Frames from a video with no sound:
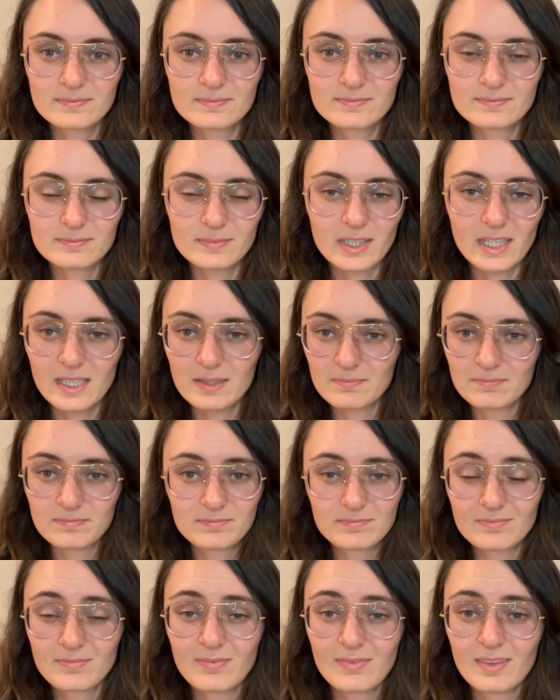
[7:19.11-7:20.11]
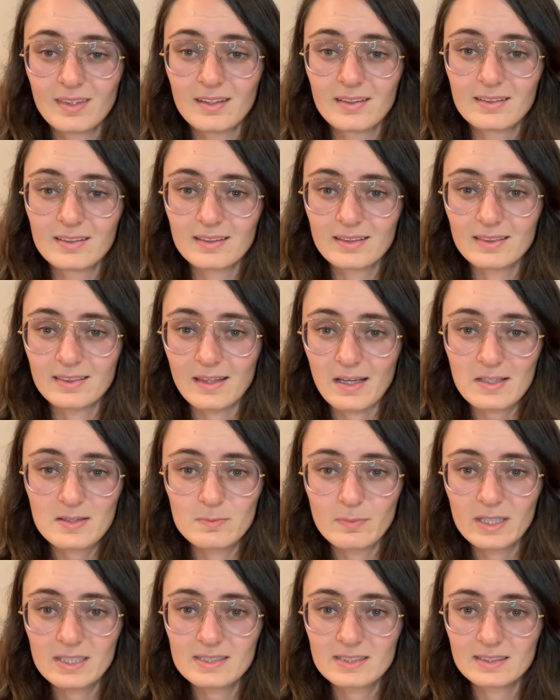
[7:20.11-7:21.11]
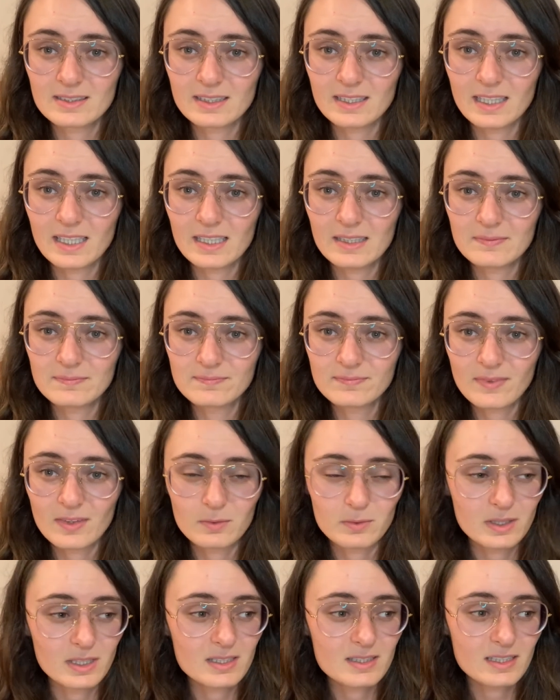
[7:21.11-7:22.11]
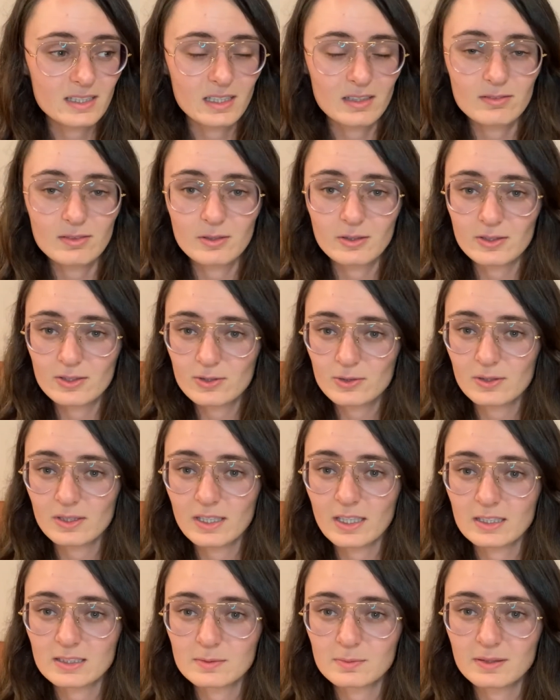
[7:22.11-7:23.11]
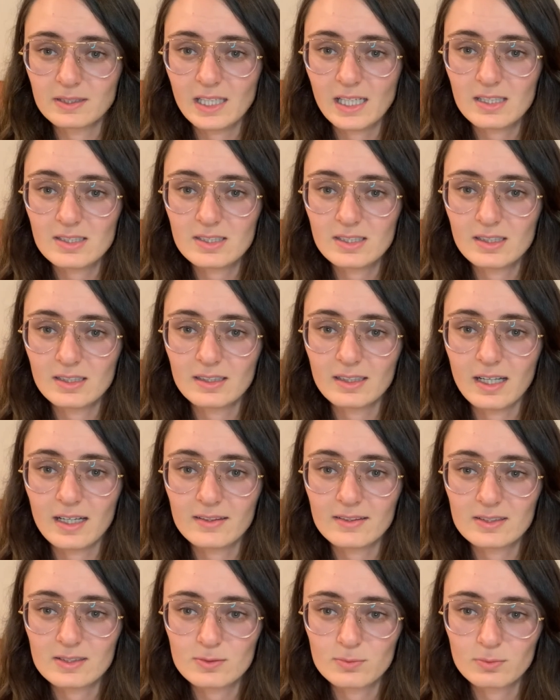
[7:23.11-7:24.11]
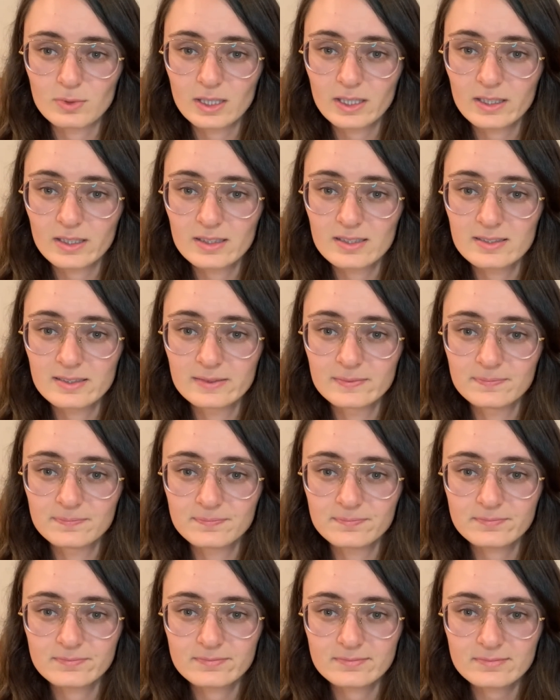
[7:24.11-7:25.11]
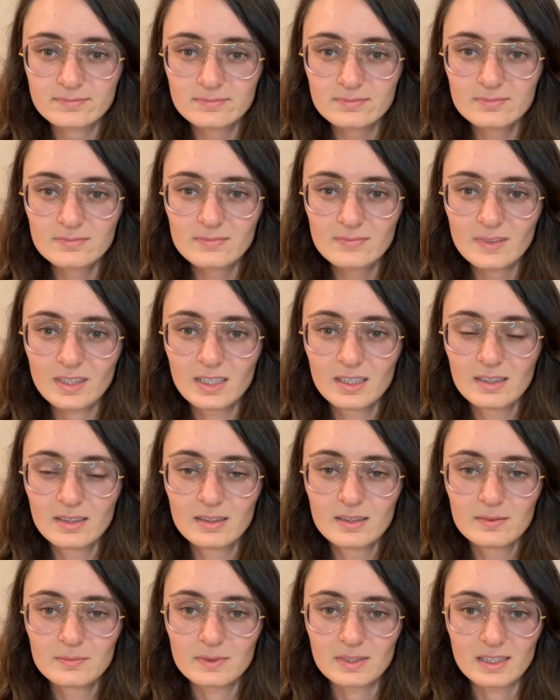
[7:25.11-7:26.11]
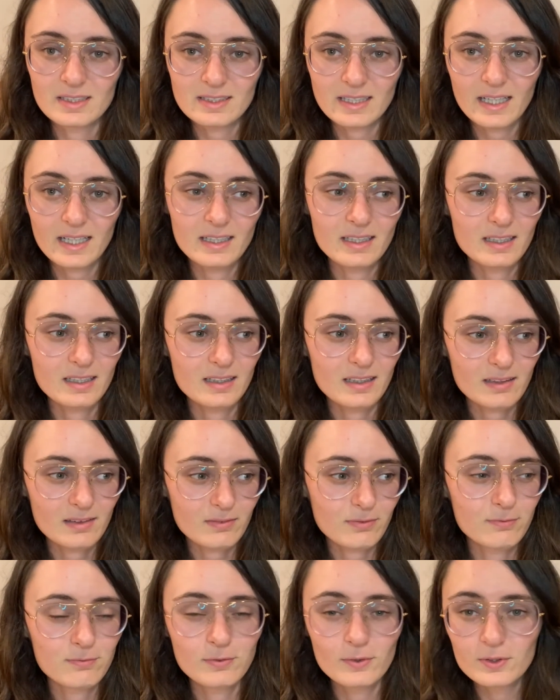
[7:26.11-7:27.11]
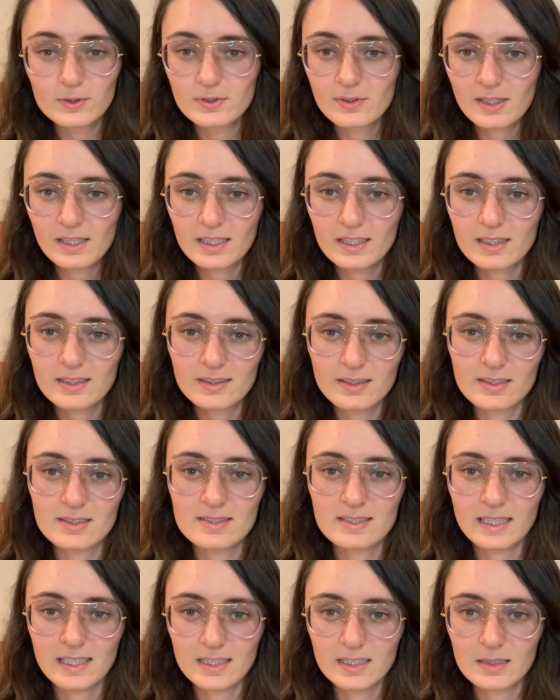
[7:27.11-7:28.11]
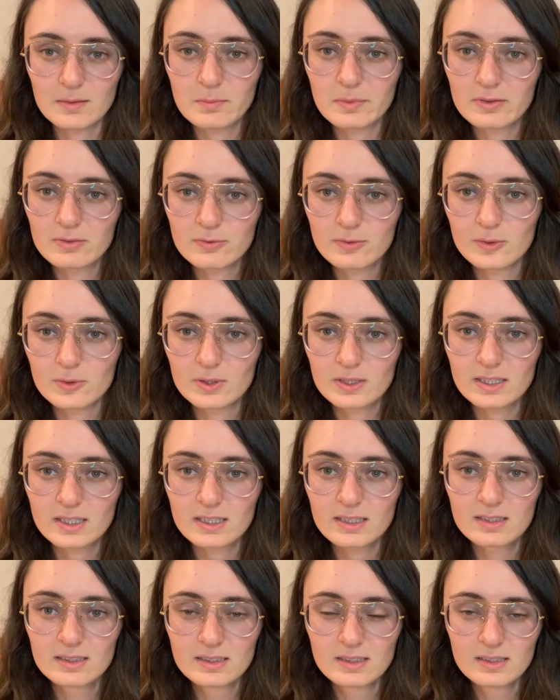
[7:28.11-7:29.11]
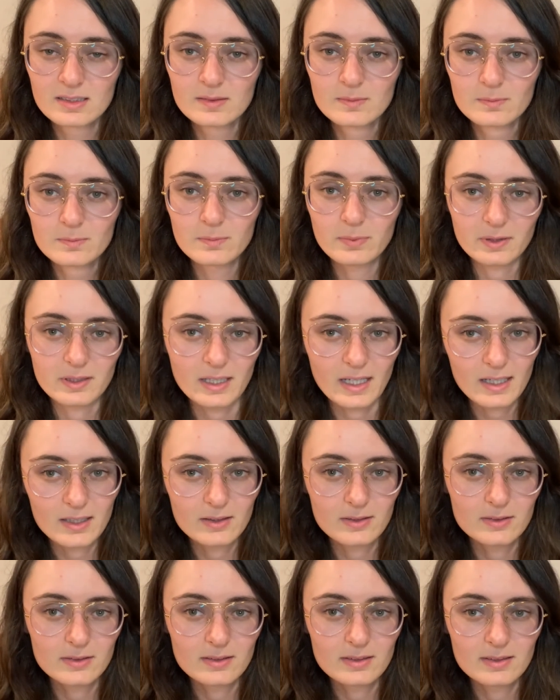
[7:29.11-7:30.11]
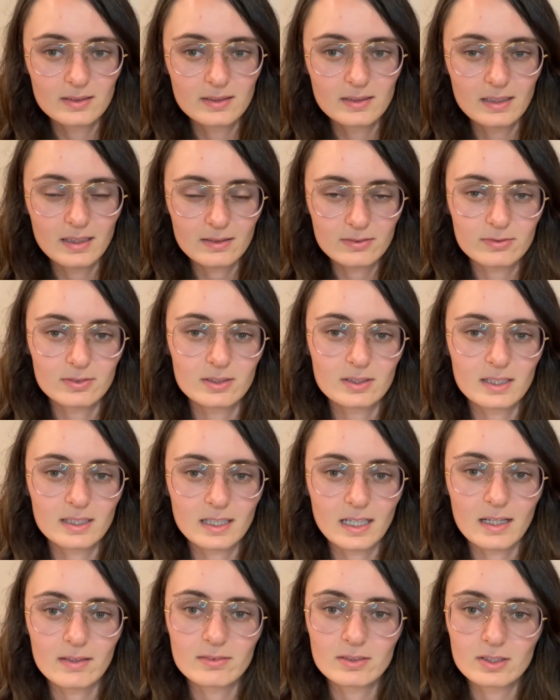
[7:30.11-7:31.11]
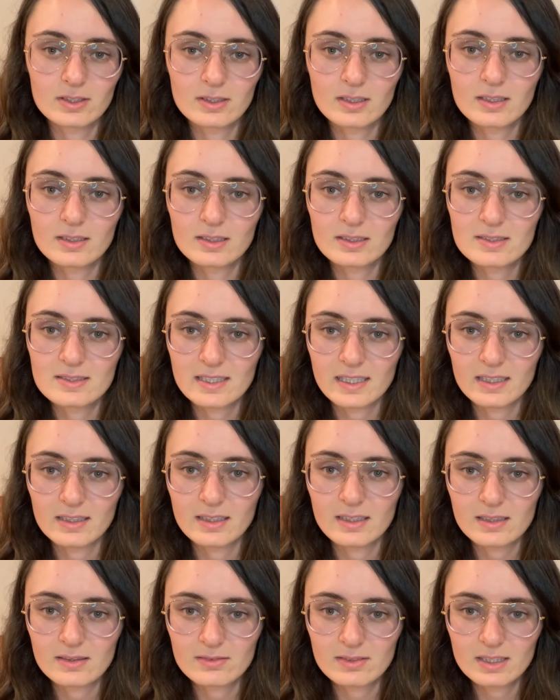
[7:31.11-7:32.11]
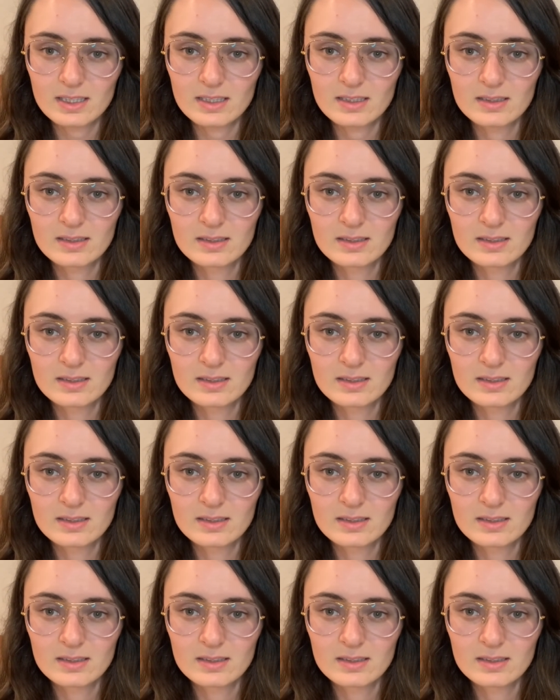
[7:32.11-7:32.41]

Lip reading: But that's basically it. I wanted to give you a short explanation on how this works, because I didn't fully understand it before, but now I feel like I have a good understanding of it.